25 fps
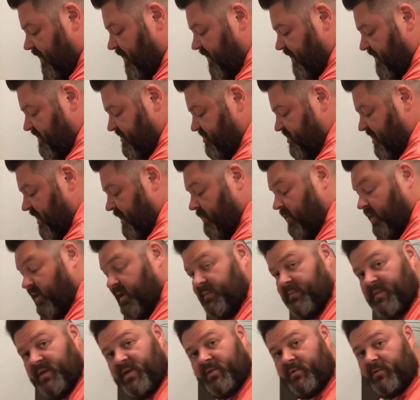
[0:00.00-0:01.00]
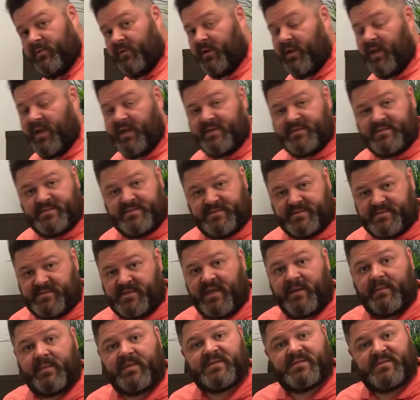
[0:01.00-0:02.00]
this chamber can be utilized the
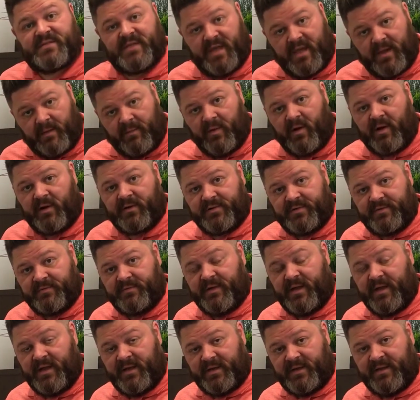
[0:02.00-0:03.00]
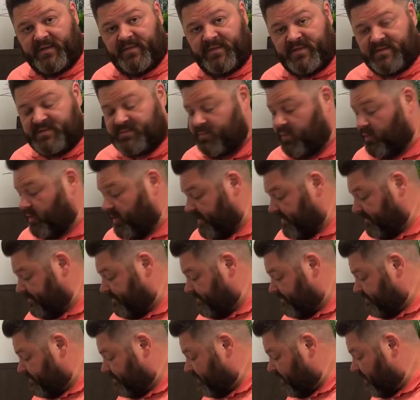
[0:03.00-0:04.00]
same as the MR290 at this point.
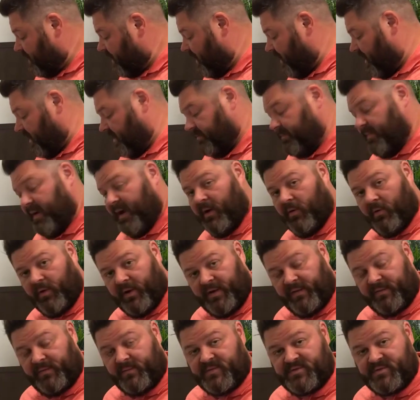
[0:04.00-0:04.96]
Okay, powering the